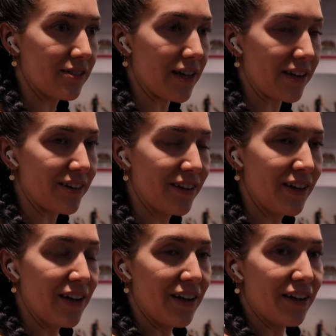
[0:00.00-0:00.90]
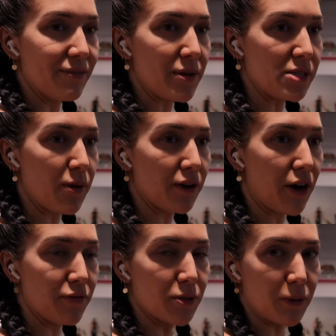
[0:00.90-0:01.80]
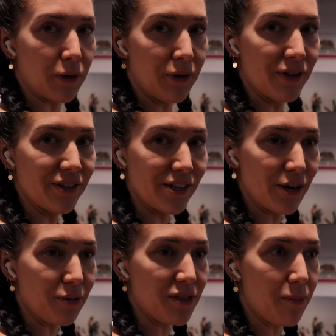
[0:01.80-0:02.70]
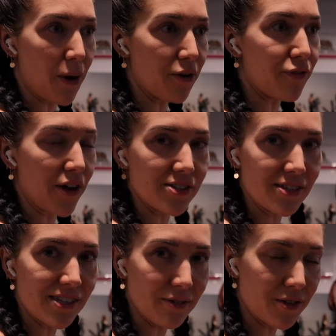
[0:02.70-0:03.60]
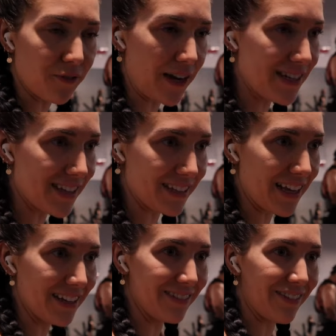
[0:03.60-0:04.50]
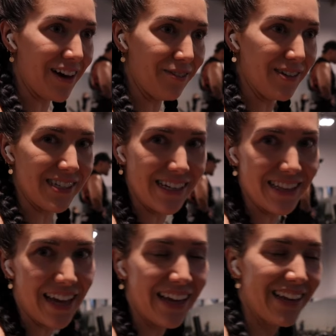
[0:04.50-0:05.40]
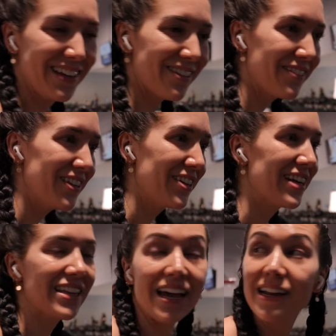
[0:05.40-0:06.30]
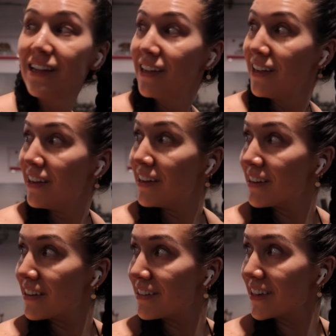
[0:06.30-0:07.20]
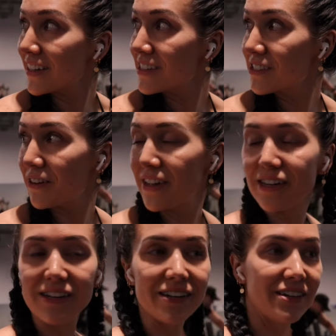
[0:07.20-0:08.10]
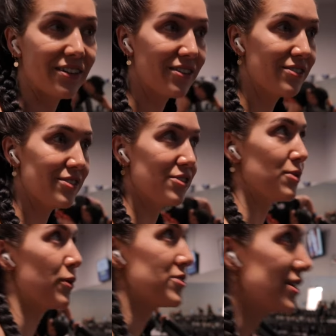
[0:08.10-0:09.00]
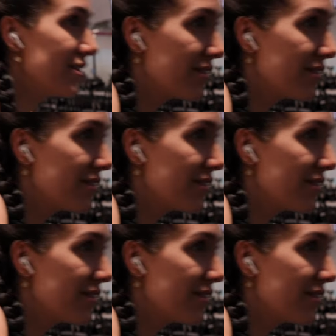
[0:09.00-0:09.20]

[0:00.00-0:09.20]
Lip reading: Like, makes me uncomfortable. You know, when the bar falls on someone's face like that. Why are we seeing that? Why are we looking at that? Okay, let's go ahead and do some posing.